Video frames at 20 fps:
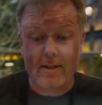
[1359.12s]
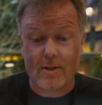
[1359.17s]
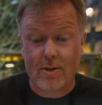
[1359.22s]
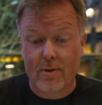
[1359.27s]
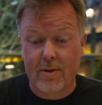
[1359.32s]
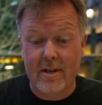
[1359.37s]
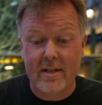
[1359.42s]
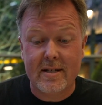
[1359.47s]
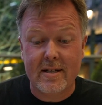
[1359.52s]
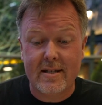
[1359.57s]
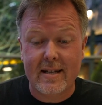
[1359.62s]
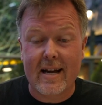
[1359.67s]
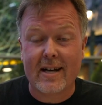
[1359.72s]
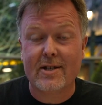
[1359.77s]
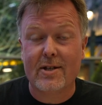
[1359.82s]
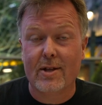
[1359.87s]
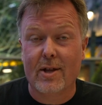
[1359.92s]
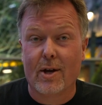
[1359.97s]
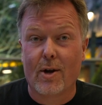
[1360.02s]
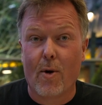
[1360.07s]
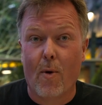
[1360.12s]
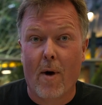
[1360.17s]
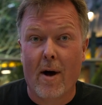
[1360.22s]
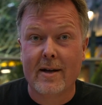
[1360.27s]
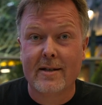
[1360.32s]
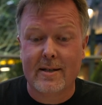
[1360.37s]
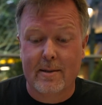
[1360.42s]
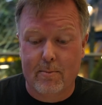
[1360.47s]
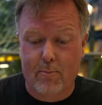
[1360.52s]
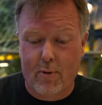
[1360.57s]
so this is actually the
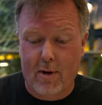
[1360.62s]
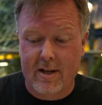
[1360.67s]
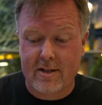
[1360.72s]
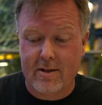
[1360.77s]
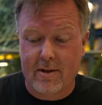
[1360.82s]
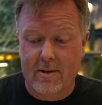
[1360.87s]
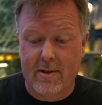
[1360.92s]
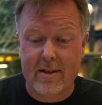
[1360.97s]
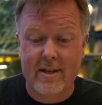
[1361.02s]
Quantum Pretzel.